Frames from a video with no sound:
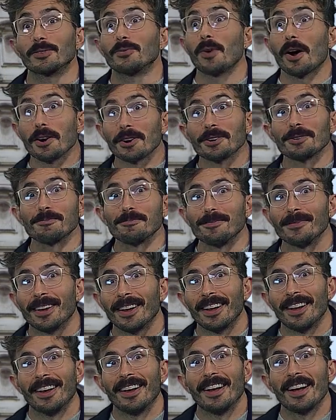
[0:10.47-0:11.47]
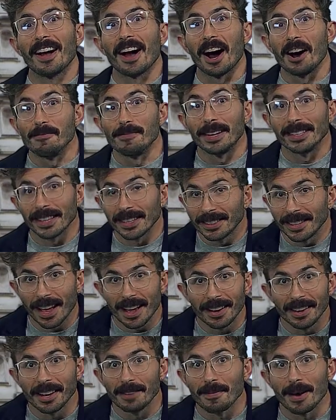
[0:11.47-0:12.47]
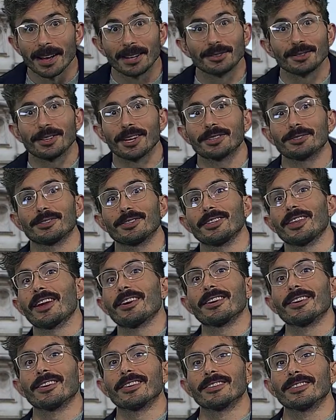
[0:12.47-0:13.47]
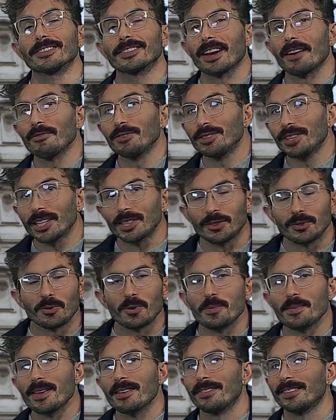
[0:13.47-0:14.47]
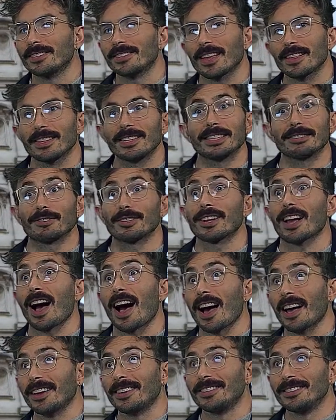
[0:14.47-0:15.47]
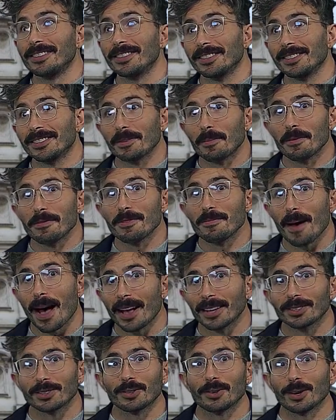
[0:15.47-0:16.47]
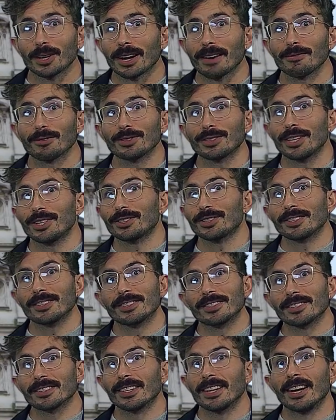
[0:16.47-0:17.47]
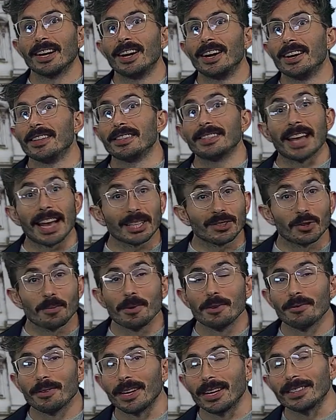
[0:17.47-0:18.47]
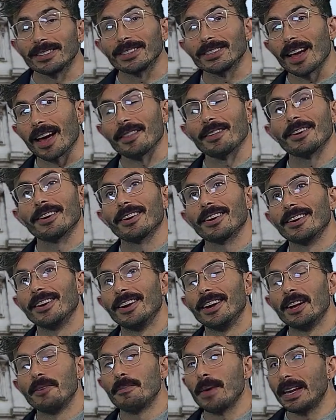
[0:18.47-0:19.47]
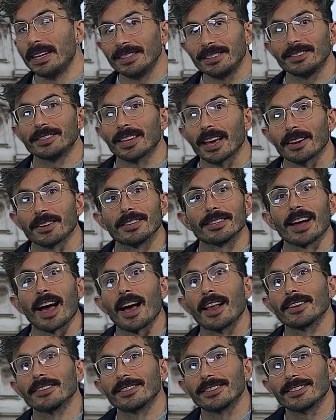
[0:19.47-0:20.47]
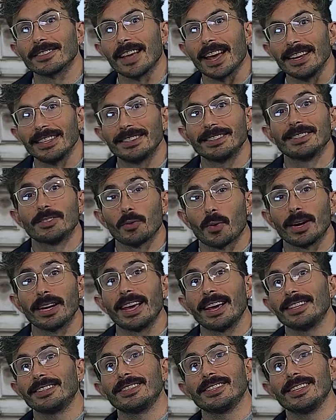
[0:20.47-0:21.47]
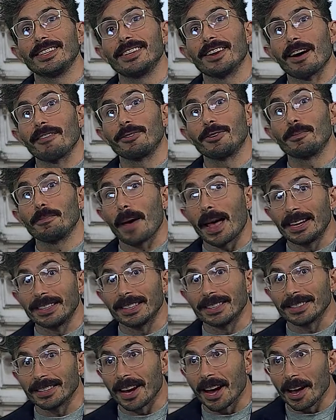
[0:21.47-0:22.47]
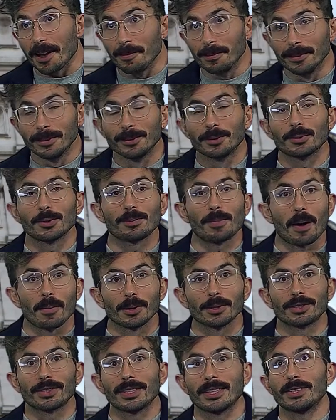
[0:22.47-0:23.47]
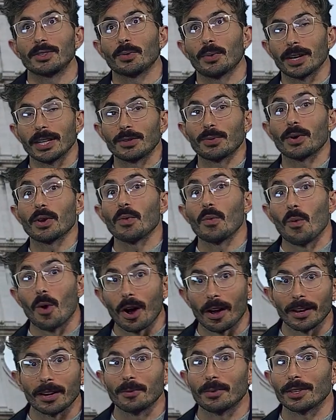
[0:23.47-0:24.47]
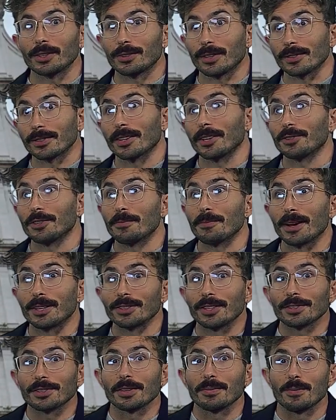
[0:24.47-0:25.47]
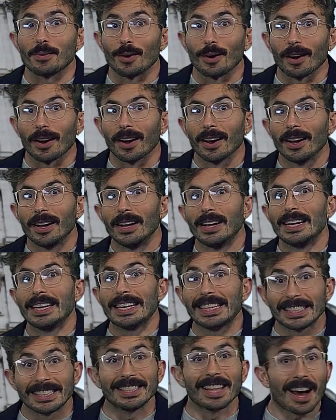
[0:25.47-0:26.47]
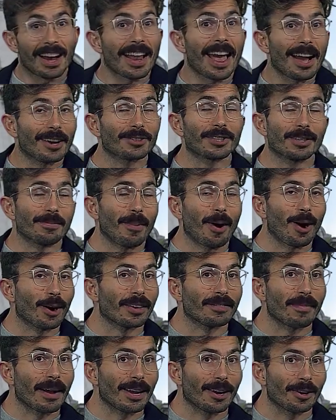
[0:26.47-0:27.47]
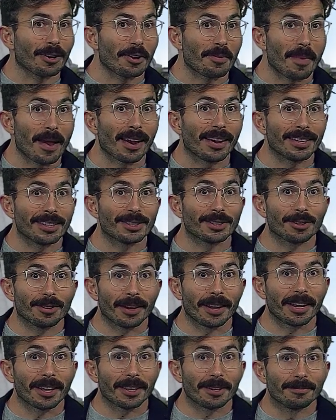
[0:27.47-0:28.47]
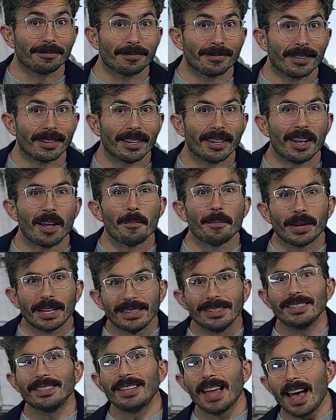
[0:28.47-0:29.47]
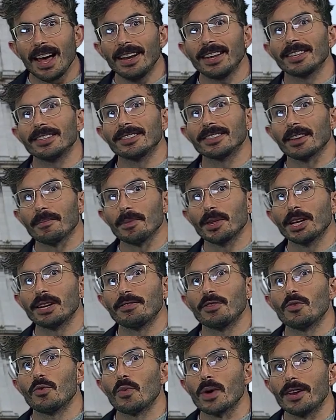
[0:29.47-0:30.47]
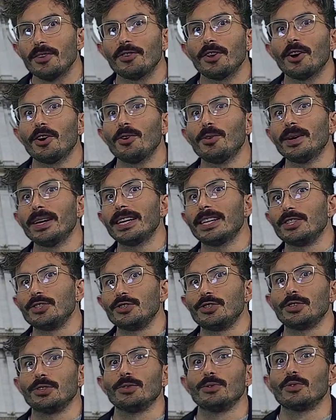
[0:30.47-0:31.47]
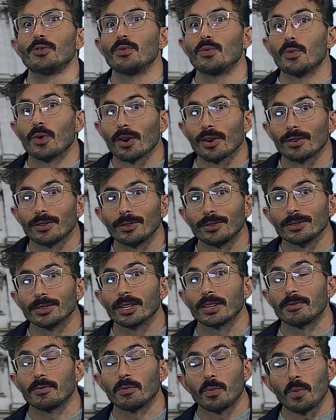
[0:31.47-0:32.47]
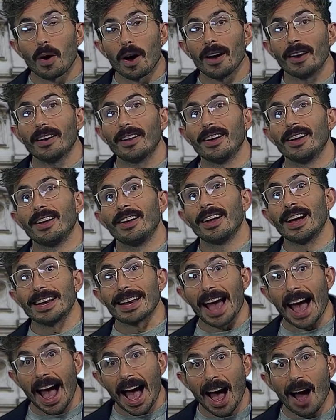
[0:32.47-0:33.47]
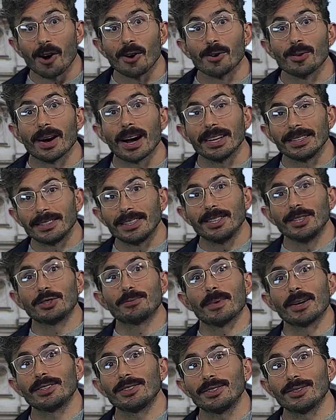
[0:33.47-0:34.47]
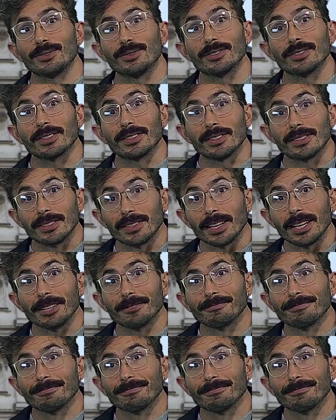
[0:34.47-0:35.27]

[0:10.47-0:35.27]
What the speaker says: Welcome. As I said in my introductory letter, this conversation will be of a slightly different kind than some of the past Core Conversations. The text we'll be reading together, Maylis de Kerangal's 2018 novel Painting Time, which was published in 2021 with a translation by Jessica Moore, is not actually part of my art humanities curriculum. But instead, it's something of a window into the world of what and how I teach my students to see.